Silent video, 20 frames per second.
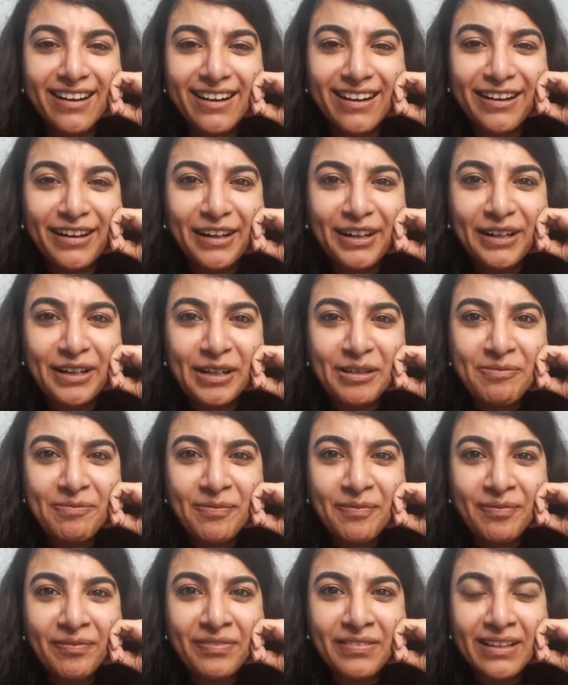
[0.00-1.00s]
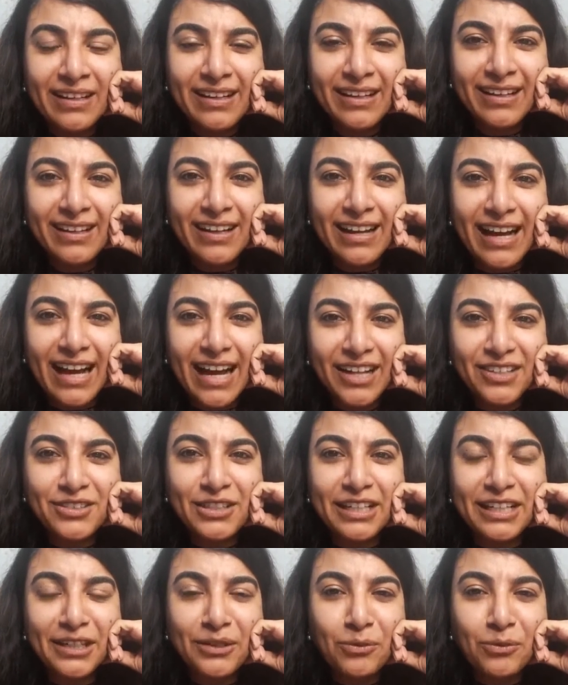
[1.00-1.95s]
Actually,